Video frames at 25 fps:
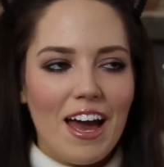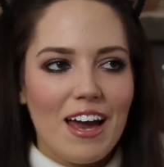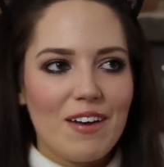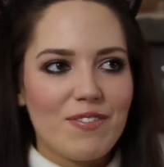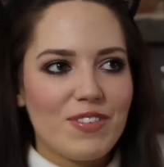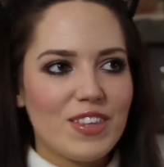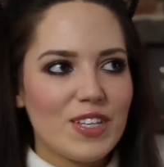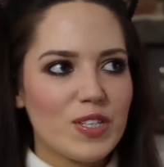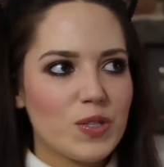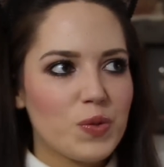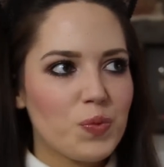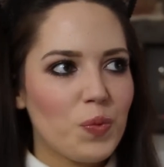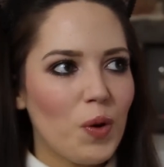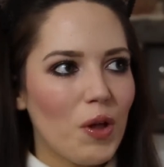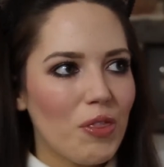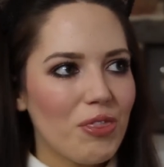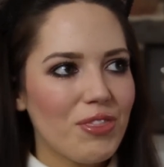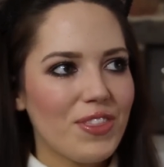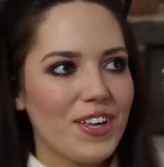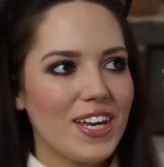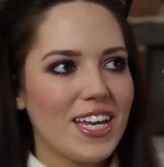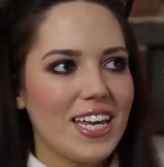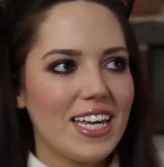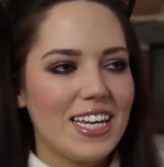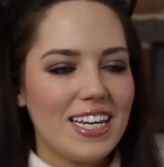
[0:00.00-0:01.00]
If there's
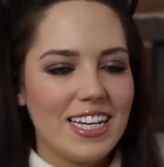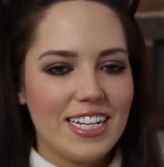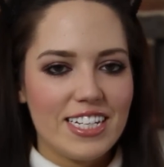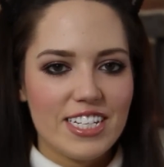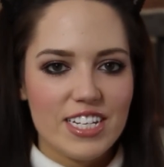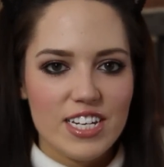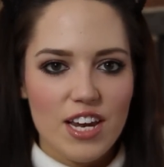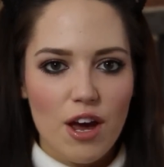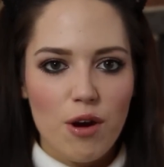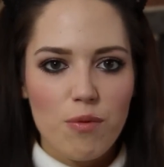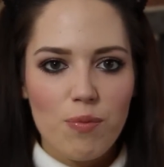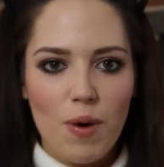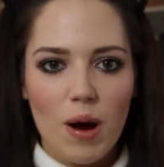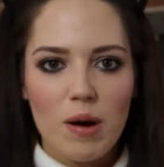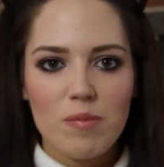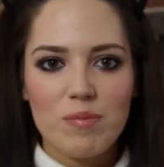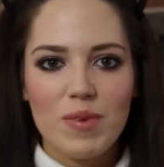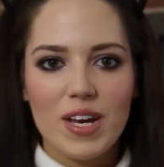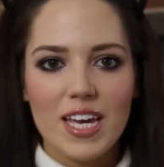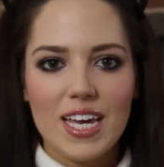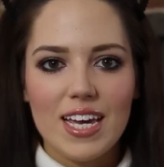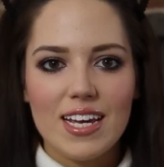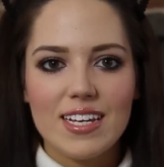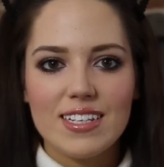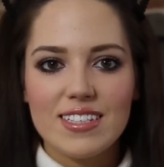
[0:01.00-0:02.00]
one thing you need to know about
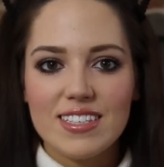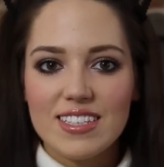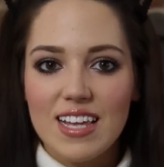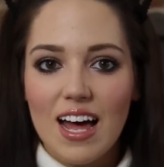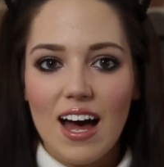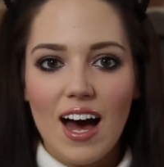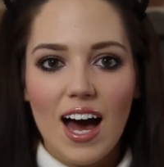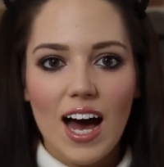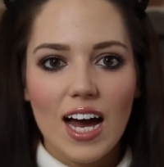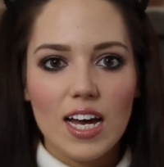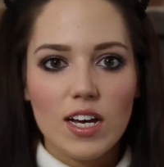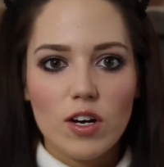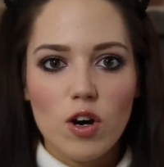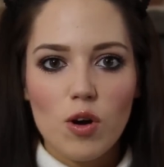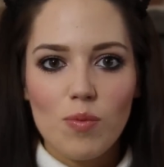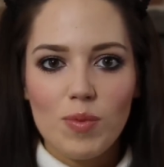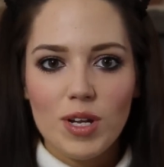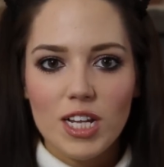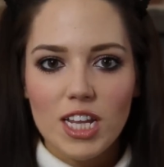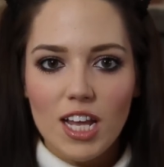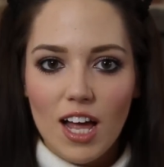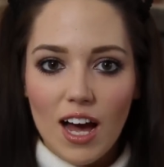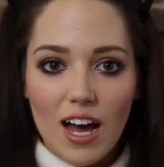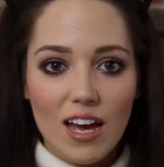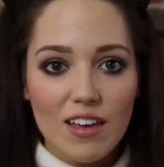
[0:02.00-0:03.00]
me it's that I come
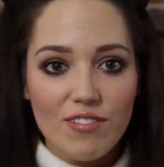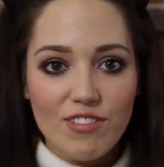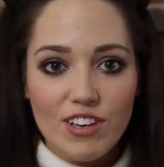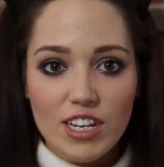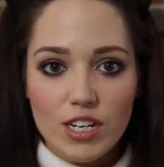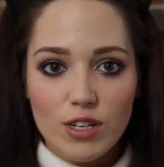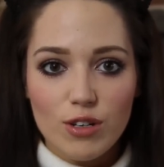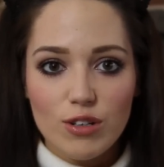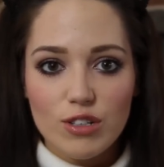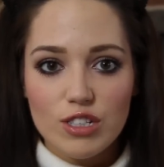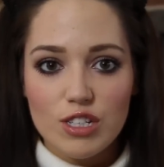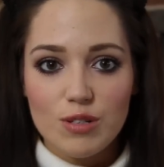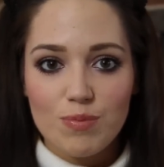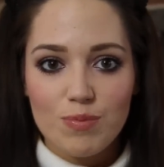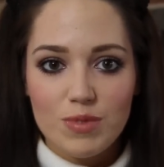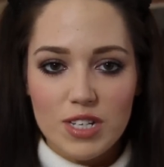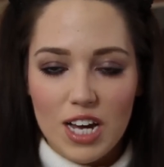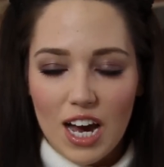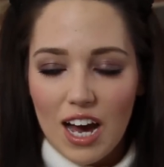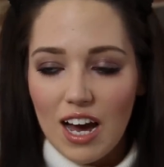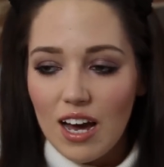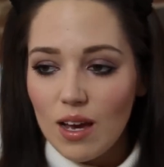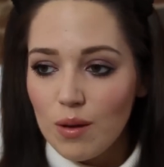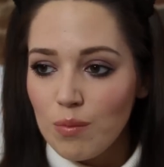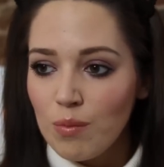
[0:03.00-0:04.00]
alive in autumn
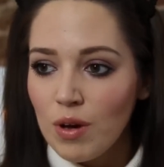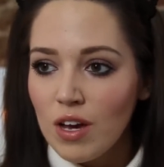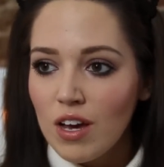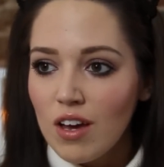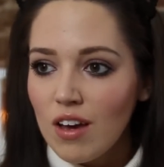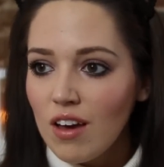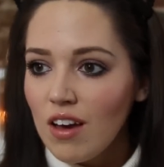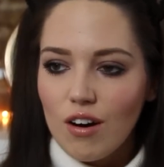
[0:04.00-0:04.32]
time.